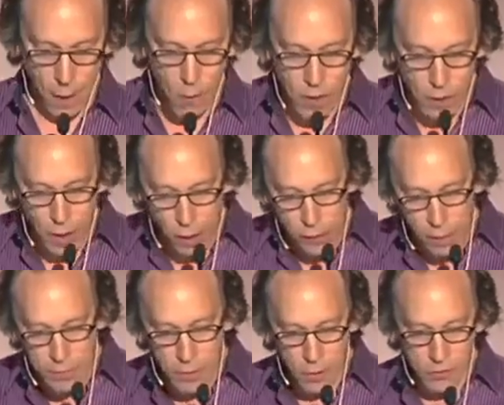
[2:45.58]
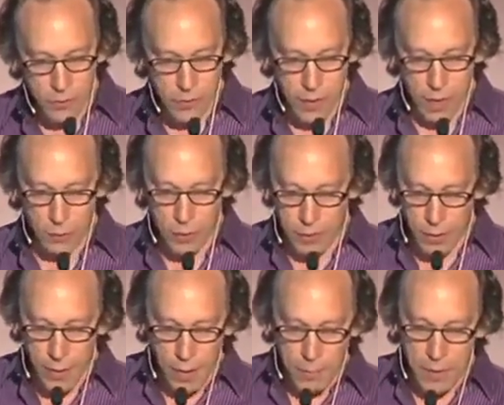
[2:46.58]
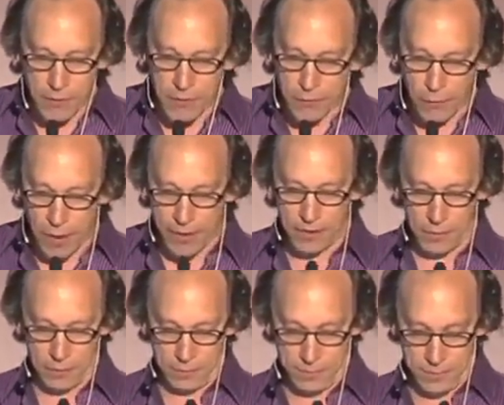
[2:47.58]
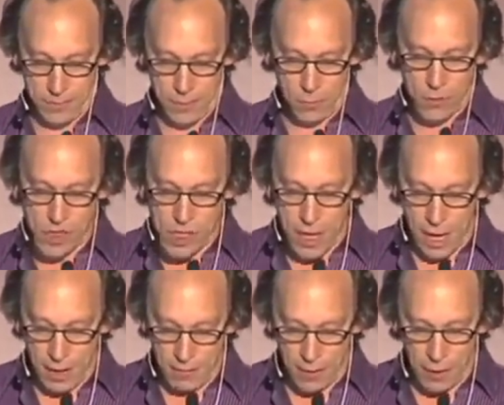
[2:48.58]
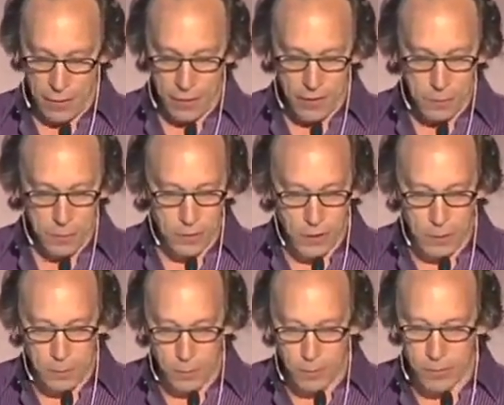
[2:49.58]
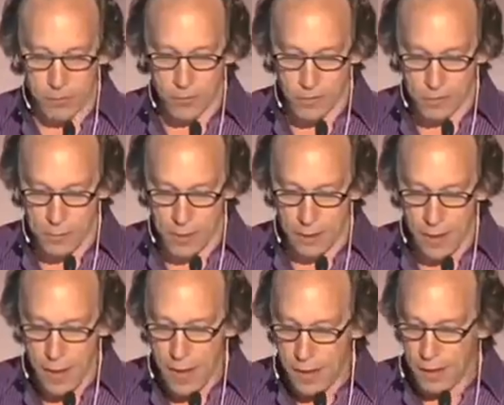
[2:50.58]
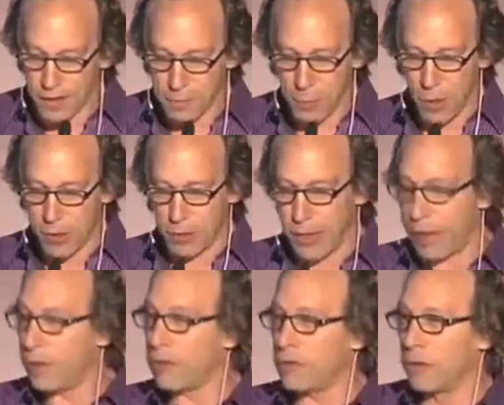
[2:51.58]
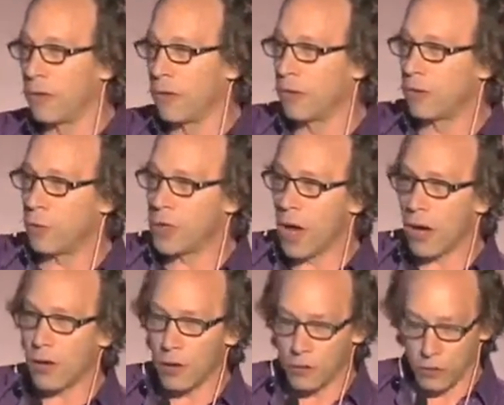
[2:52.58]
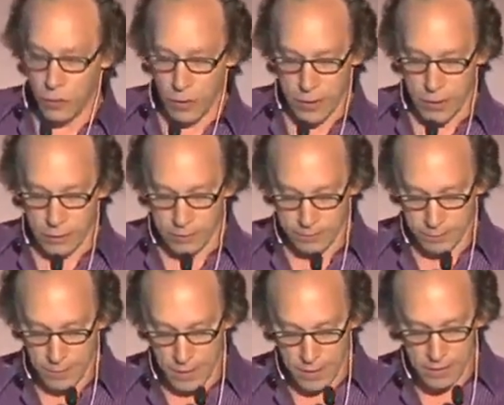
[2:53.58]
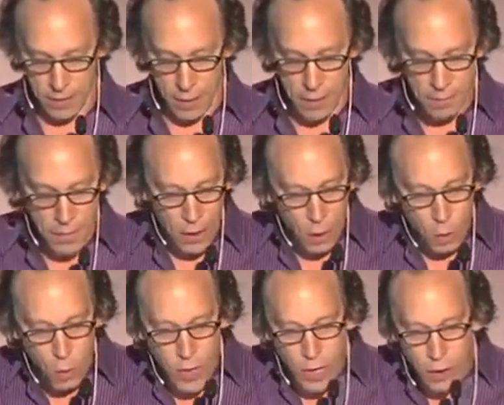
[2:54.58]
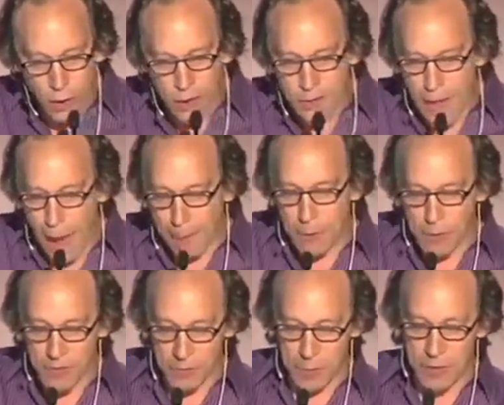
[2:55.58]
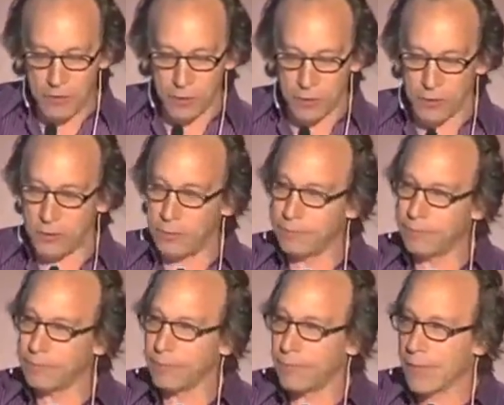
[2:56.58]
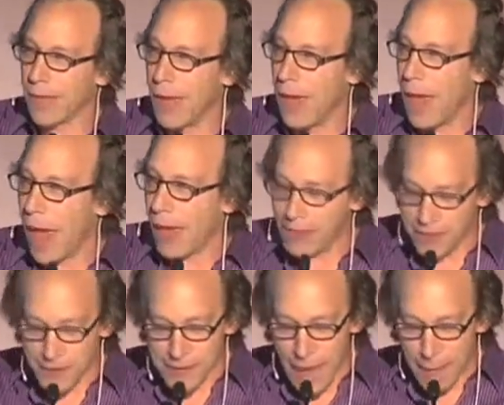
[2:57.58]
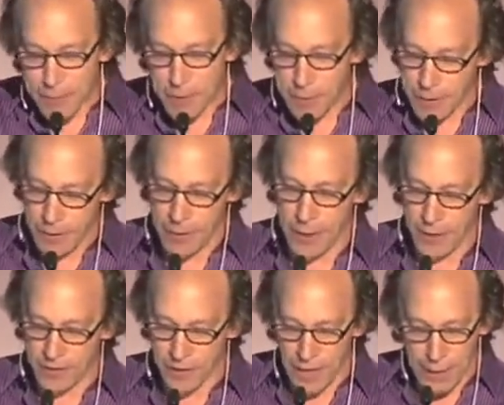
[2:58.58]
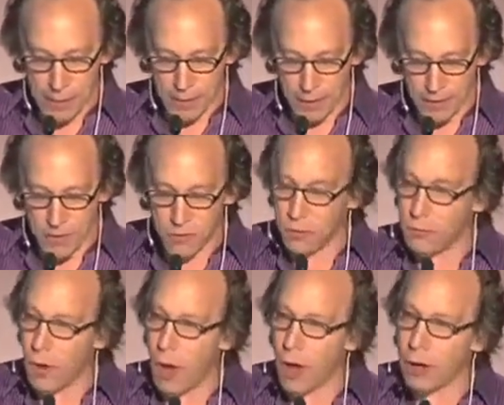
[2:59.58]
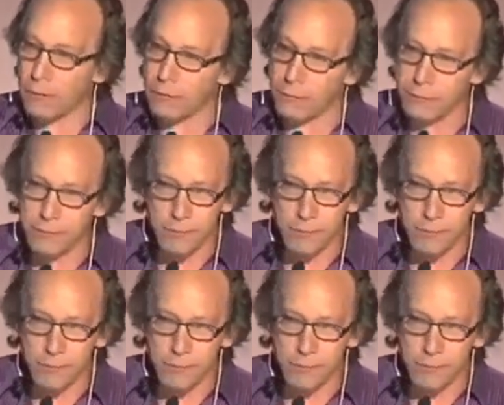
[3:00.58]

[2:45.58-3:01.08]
I want to come close to the end with a bit of advice which he gave, and I think it's particularly pertinent to this meeting. In his book, Letters to a Young Contrarian, he said, "We are an adaptable species, and this adaptability has enabled us to survive.